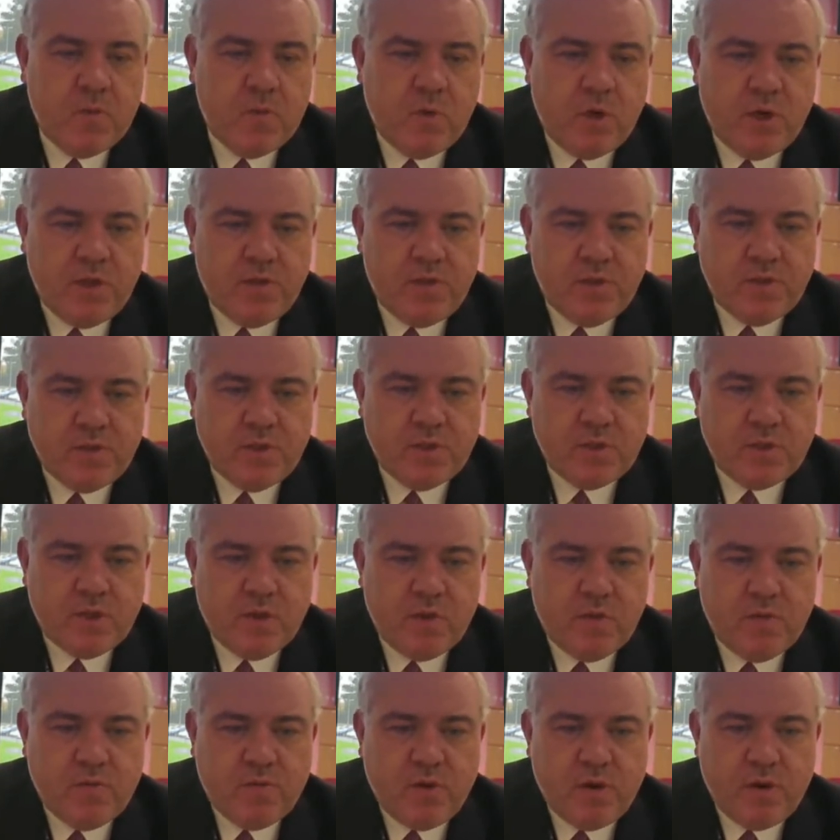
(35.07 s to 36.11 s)
Werneth is a
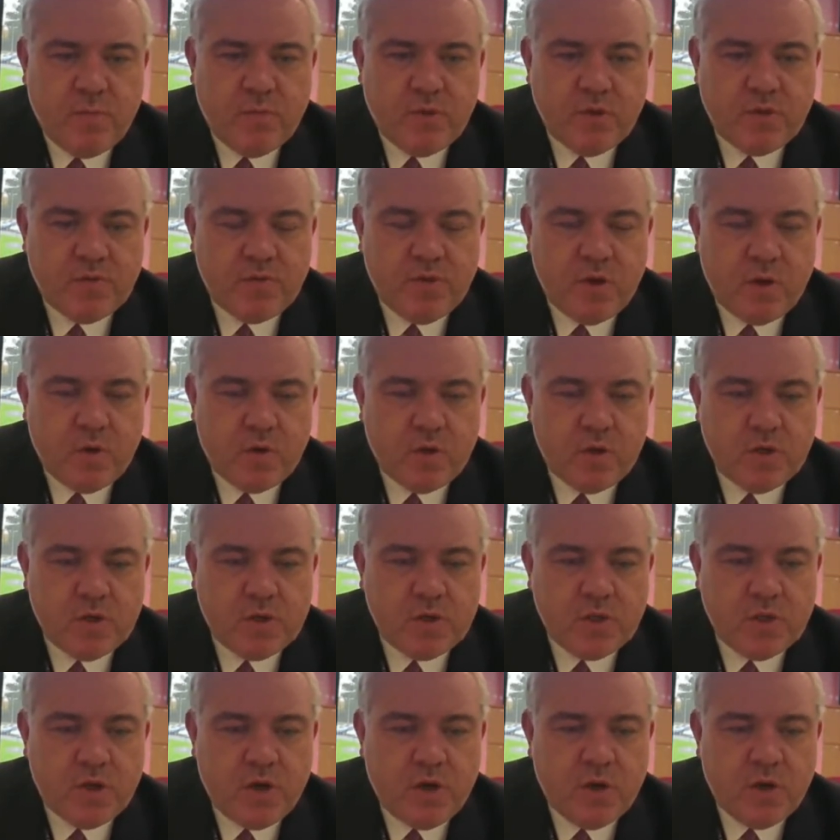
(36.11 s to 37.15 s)
school very much
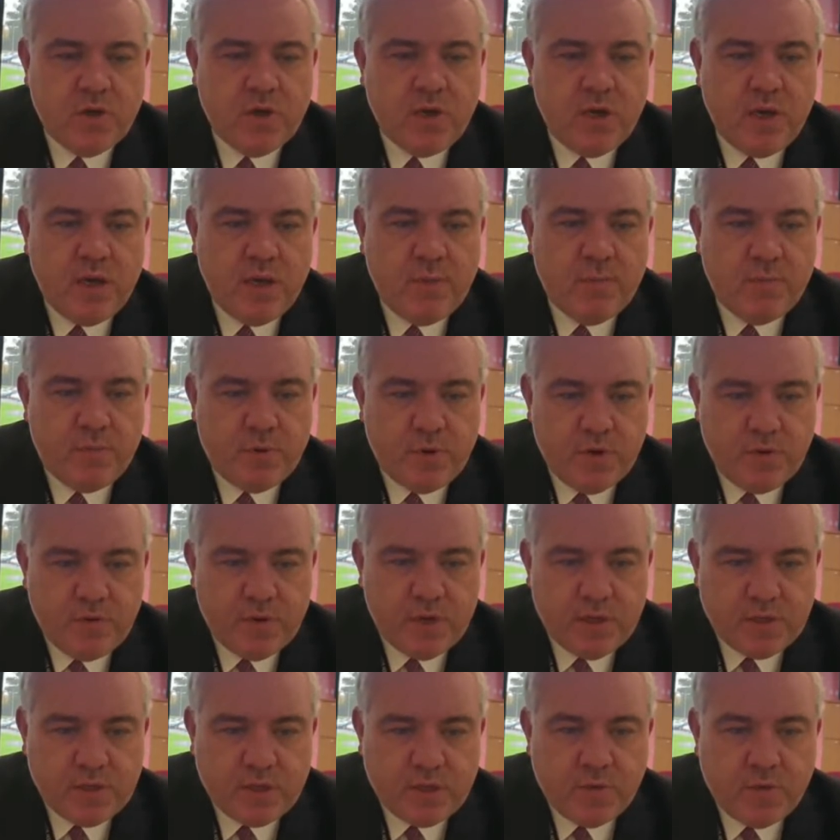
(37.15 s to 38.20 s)
focused on
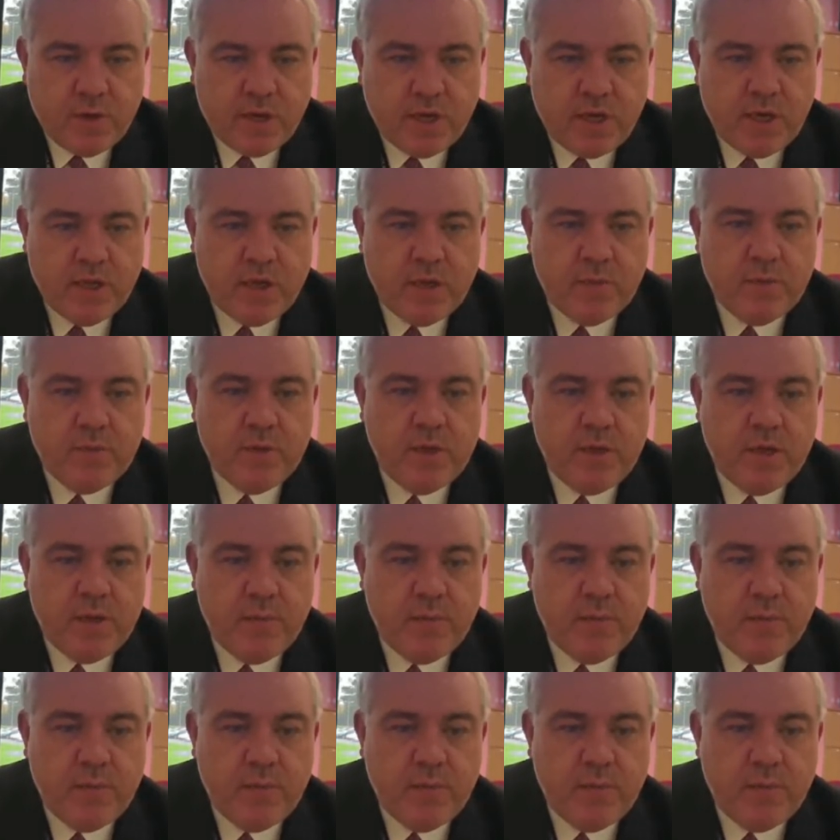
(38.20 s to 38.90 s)
improving its curriculum,